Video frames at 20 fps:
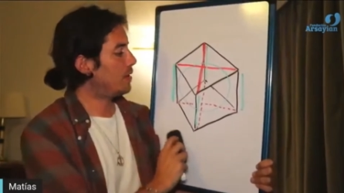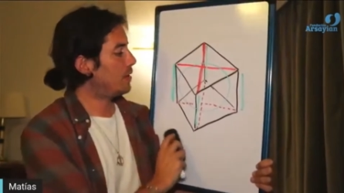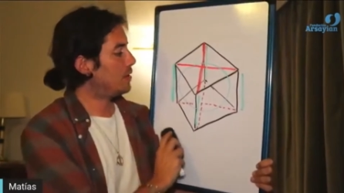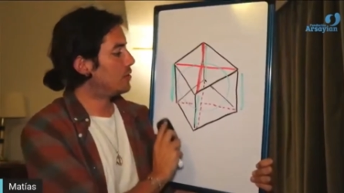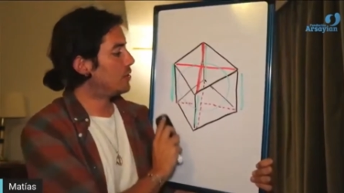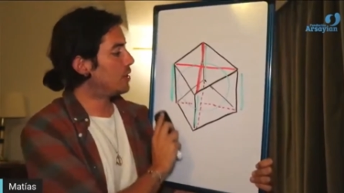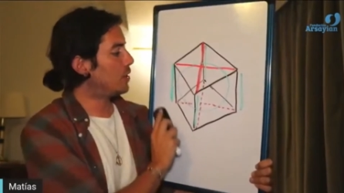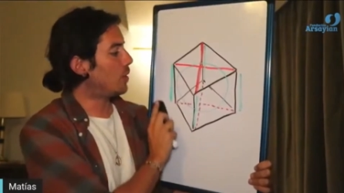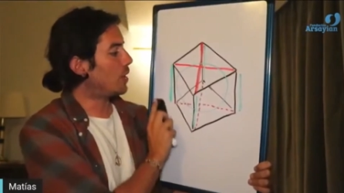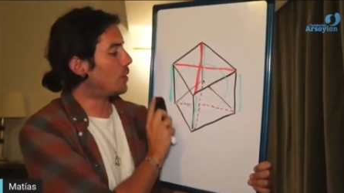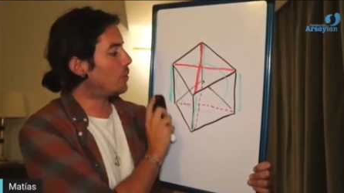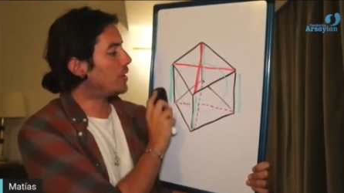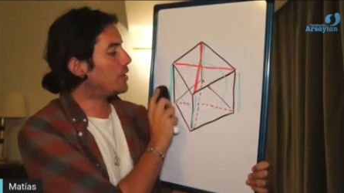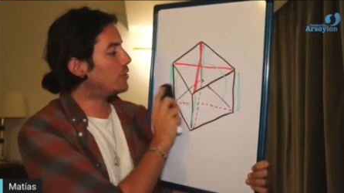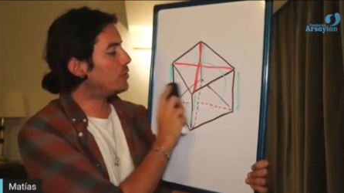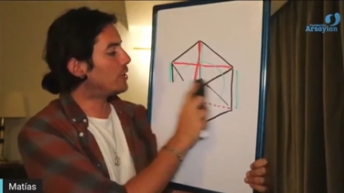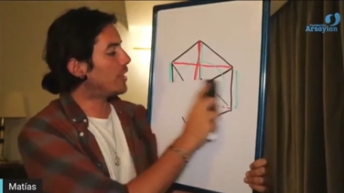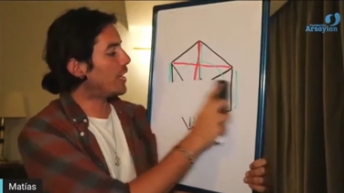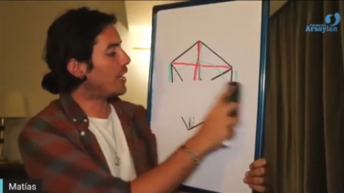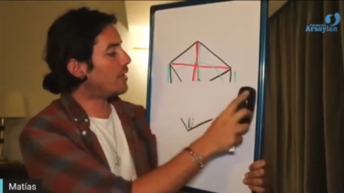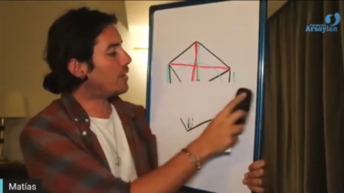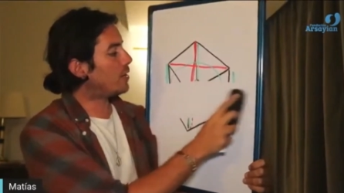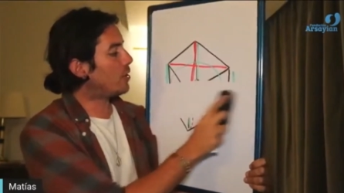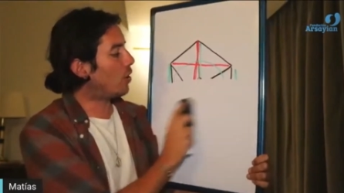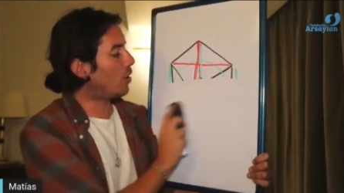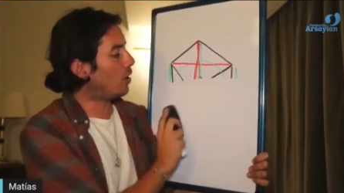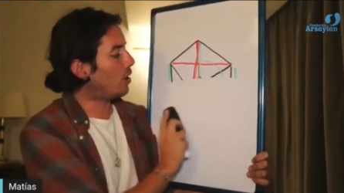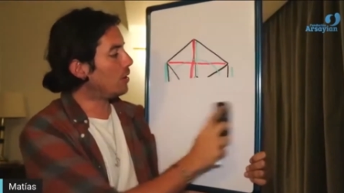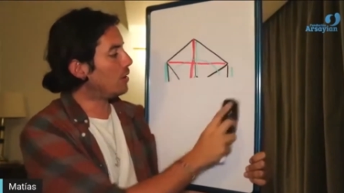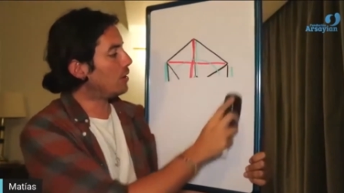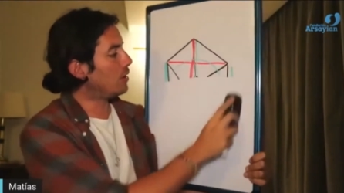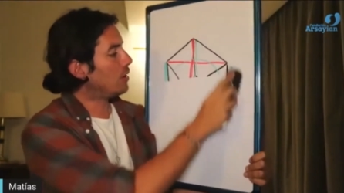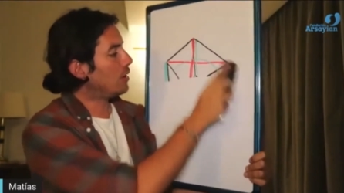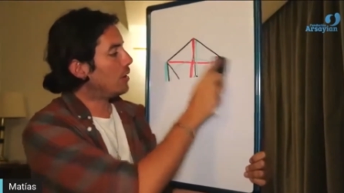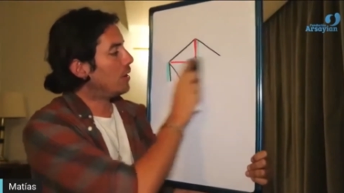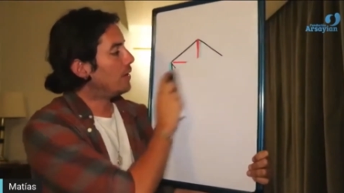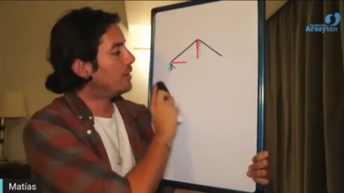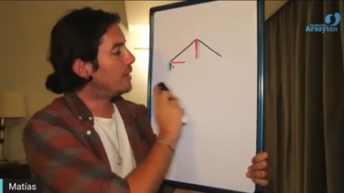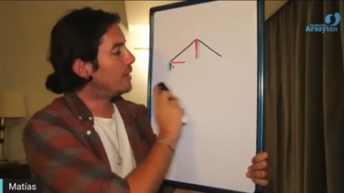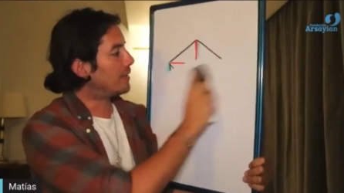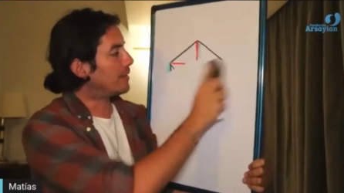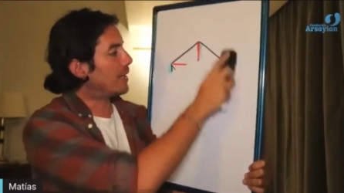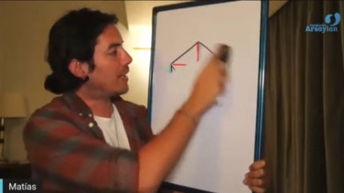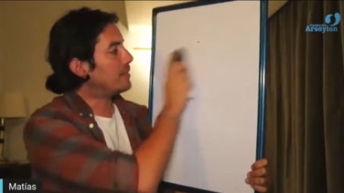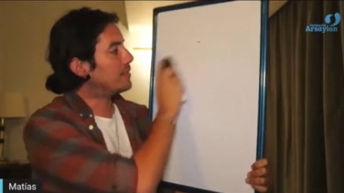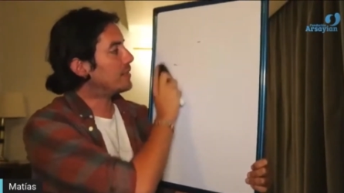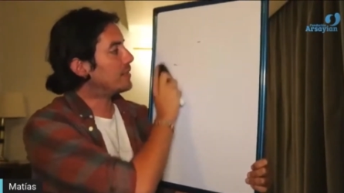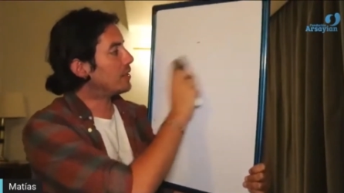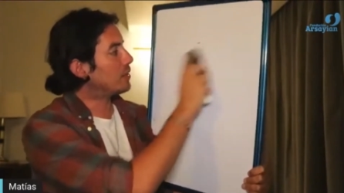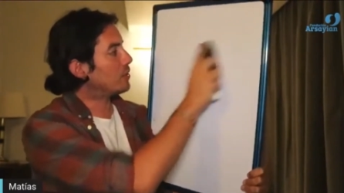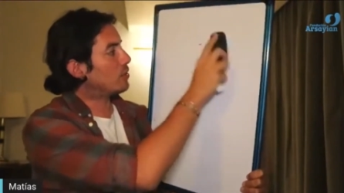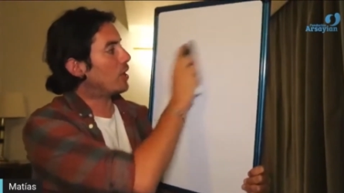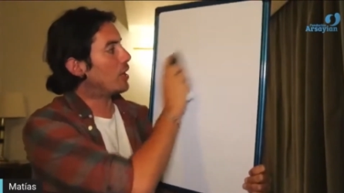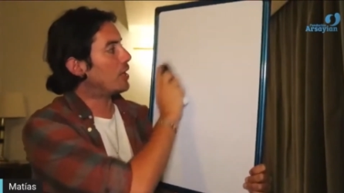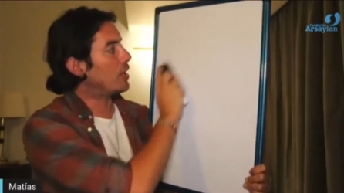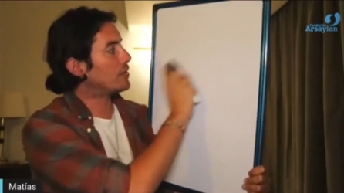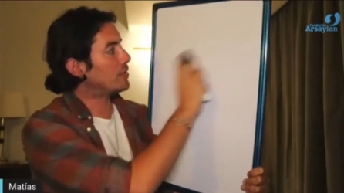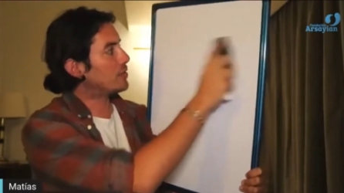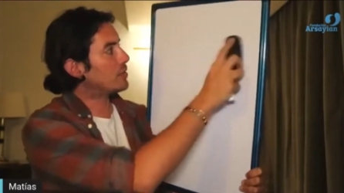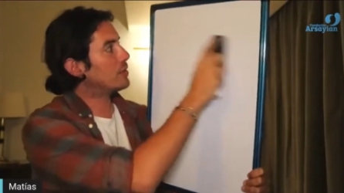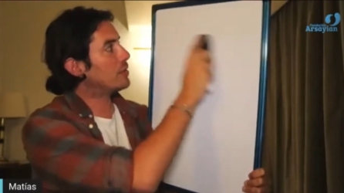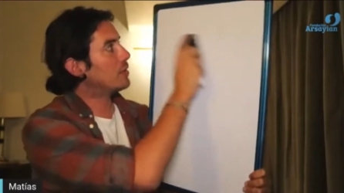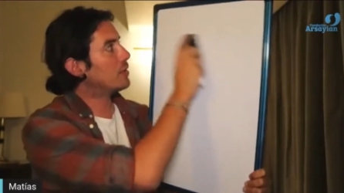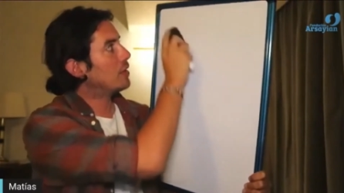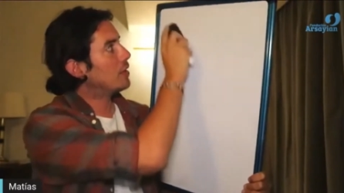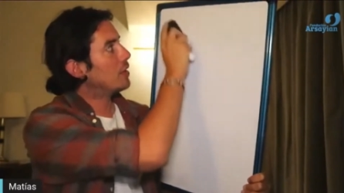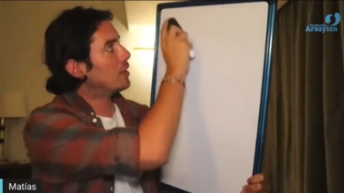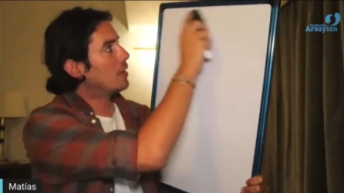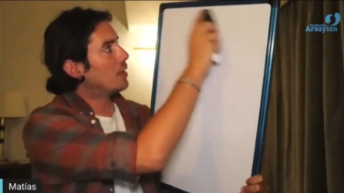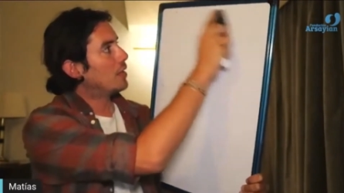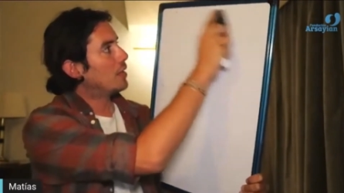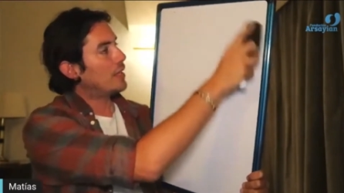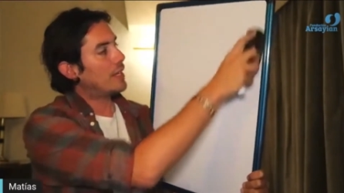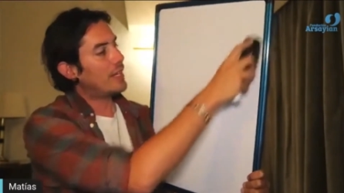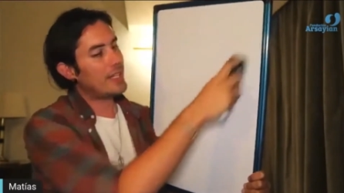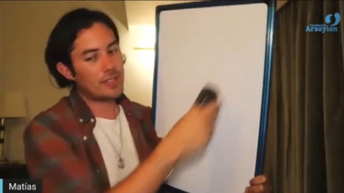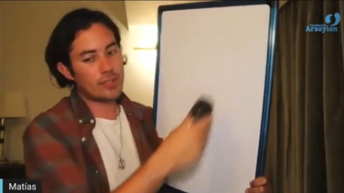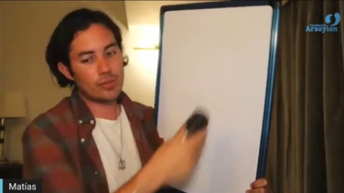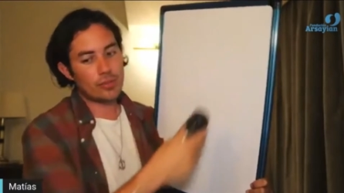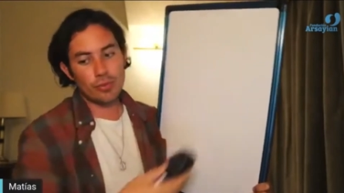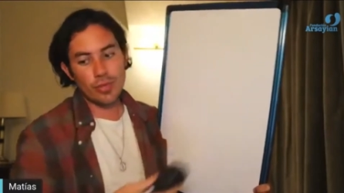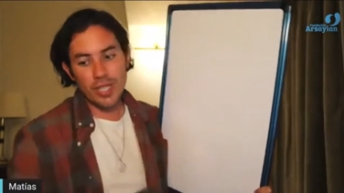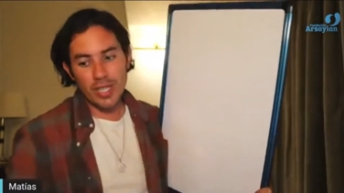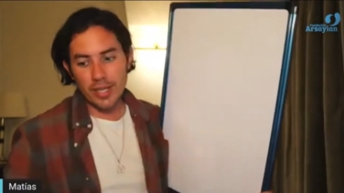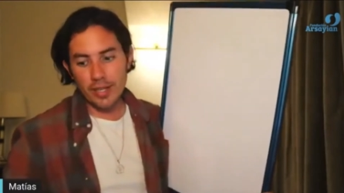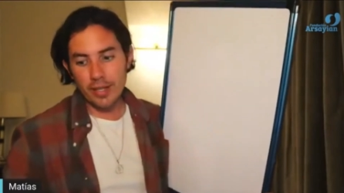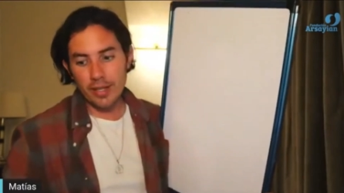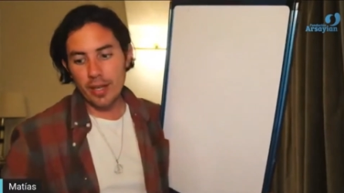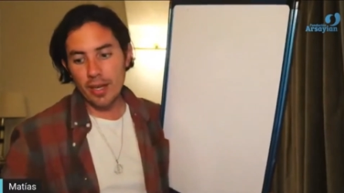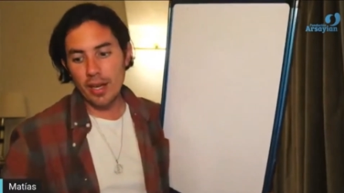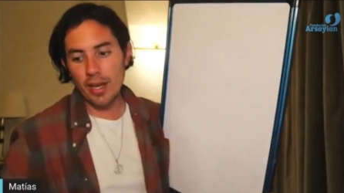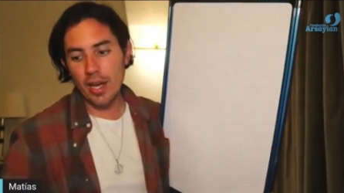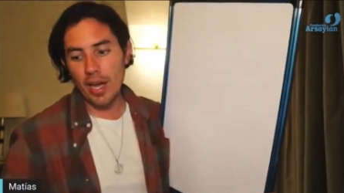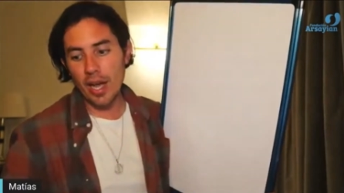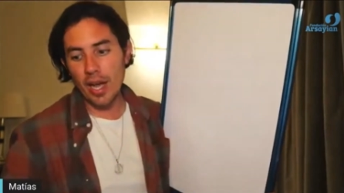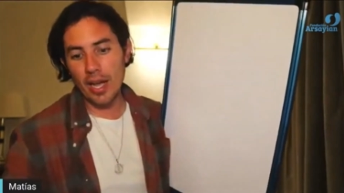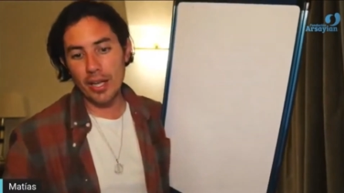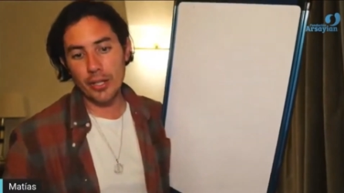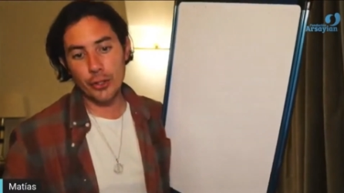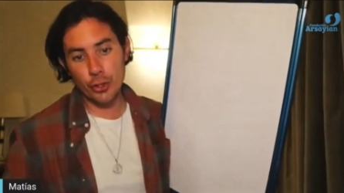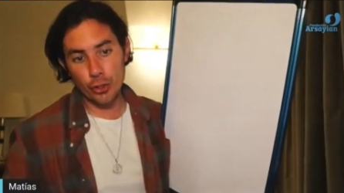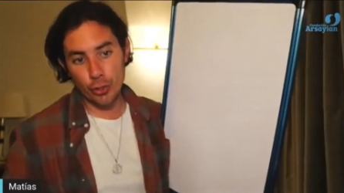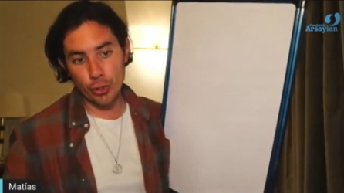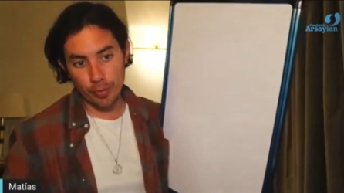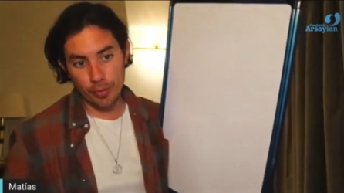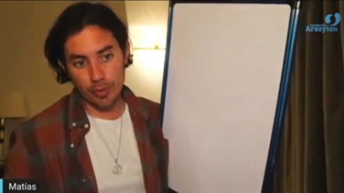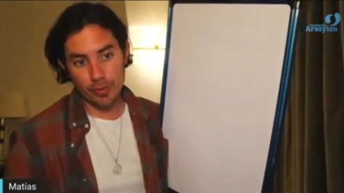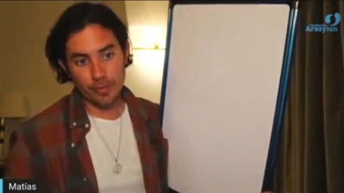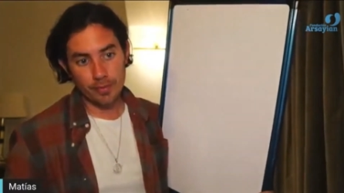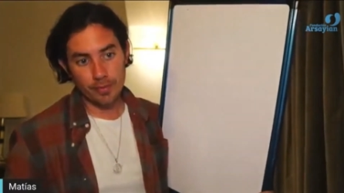So, what we today call the Atlantic cross is really a cube.